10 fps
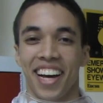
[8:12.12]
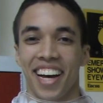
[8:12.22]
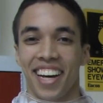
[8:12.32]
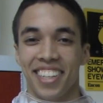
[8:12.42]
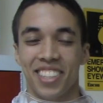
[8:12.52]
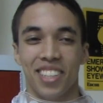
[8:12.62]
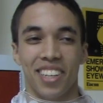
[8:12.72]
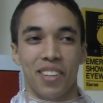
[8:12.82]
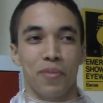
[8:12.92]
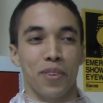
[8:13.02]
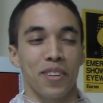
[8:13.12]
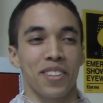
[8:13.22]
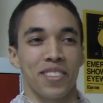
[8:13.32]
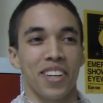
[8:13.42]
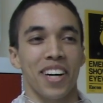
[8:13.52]
as uh,
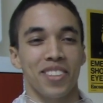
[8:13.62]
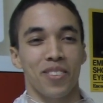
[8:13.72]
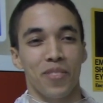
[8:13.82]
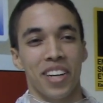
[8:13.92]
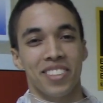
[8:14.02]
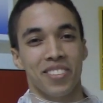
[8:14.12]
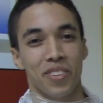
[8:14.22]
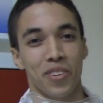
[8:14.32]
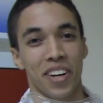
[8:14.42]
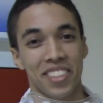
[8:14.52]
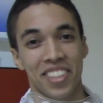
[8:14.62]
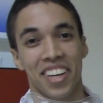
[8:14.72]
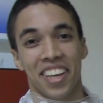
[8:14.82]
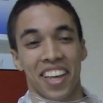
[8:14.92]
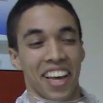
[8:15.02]
per Doctor Betts' request,
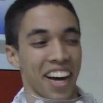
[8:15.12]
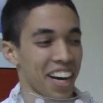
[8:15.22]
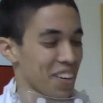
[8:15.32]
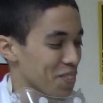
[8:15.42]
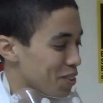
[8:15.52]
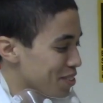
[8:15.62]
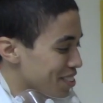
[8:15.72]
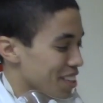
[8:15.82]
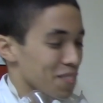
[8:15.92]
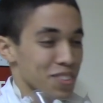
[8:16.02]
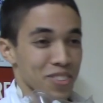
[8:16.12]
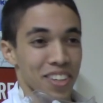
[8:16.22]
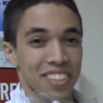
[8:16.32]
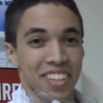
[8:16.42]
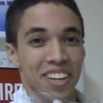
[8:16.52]
I, I am going to
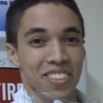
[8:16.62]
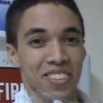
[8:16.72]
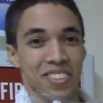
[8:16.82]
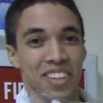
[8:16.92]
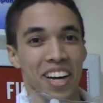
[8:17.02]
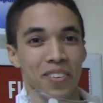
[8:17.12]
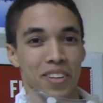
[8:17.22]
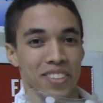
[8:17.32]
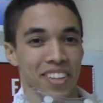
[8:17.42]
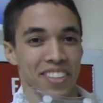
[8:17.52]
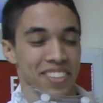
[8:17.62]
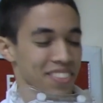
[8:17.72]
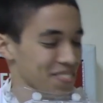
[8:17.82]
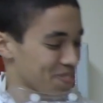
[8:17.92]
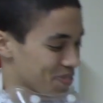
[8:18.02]
demonstrate how to use the eye wash
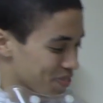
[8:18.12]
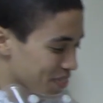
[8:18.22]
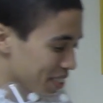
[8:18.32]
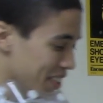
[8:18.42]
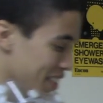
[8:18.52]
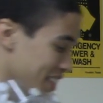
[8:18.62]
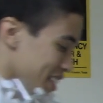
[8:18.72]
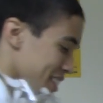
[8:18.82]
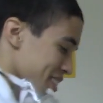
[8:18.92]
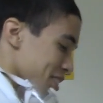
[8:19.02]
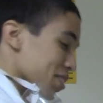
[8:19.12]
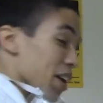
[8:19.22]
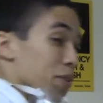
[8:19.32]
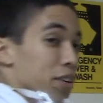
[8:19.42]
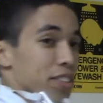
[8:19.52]
station. To use
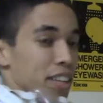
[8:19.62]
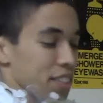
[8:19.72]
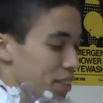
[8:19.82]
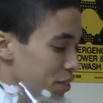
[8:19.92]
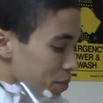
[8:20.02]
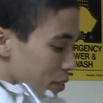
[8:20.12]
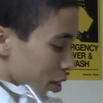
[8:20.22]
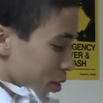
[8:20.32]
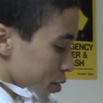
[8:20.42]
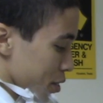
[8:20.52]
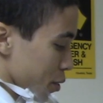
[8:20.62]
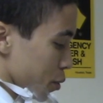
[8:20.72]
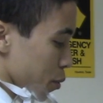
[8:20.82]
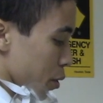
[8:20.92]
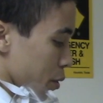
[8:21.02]
the eye wash station, you're going
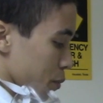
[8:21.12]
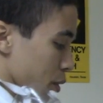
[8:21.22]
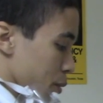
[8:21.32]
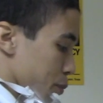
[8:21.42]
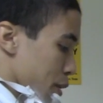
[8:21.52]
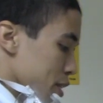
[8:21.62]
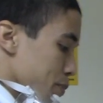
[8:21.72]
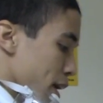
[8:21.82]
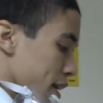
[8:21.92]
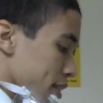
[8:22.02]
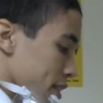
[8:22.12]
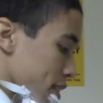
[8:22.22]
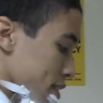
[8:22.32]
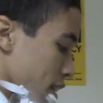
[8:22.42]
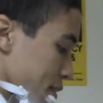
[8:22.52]
to press back
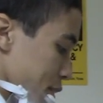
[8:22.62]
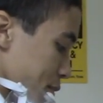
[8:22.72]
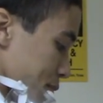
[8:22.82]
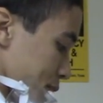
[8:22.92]
this lever.